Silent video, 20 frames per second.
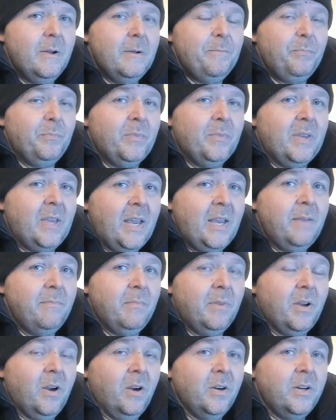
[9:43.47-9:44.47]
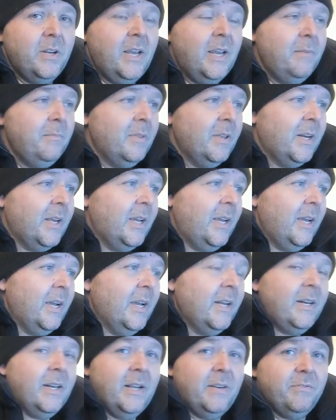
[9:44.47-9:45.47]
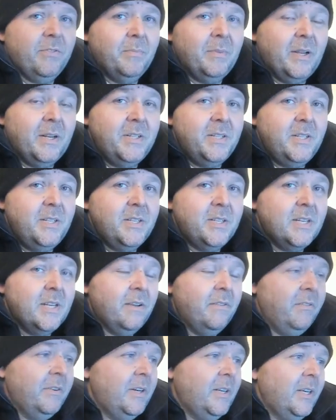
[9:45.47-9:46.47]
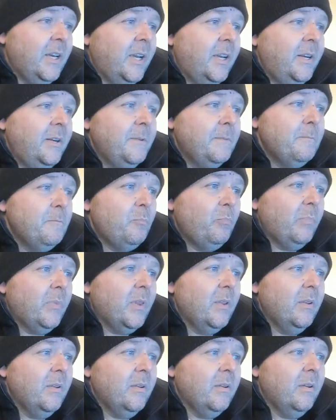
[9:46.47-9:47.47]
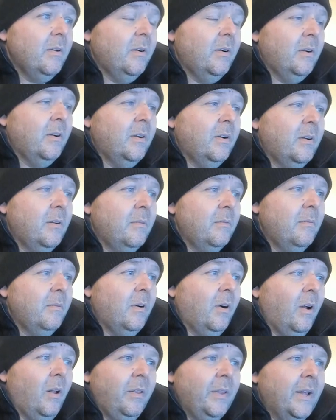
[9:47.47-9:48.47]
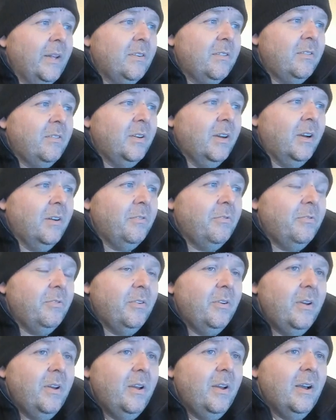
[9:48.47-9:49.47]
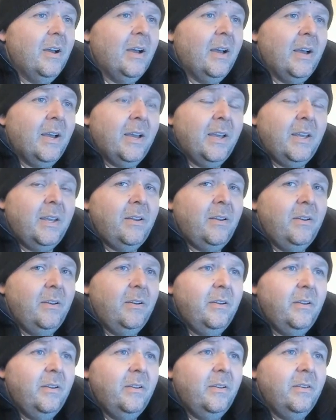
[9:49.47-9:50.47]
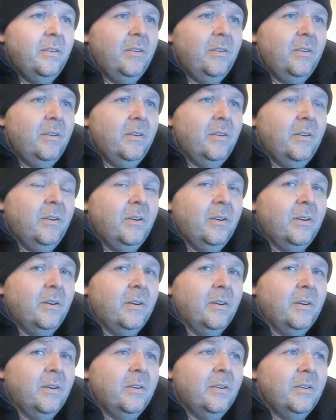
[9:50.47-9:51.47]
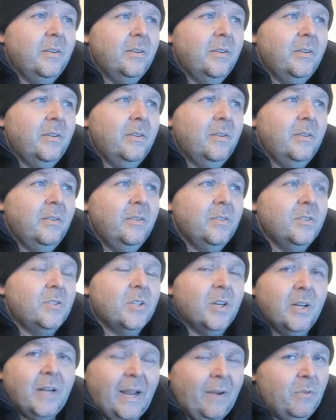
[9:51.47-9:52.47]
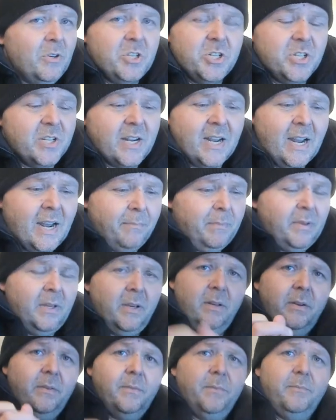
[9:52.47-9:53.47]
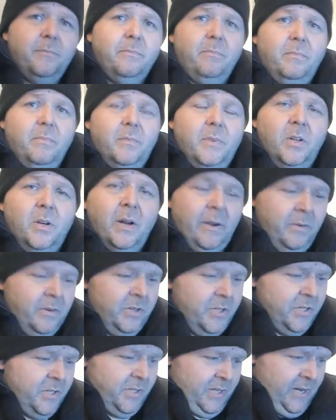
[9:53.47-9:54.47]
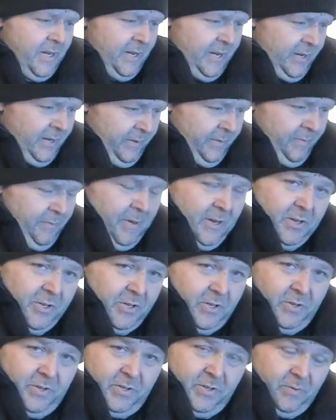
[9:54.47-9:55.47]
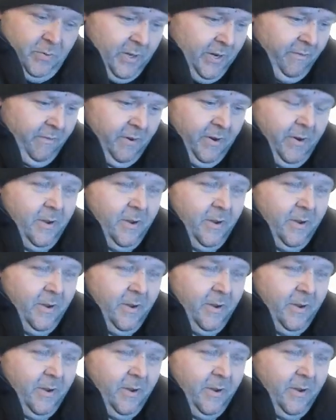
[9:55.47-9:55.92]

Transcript: game, card game that I had night from 1978, uh, all that stuff, I uh, start, I would just copy it. You know, I would just take it, the pictures, whatever.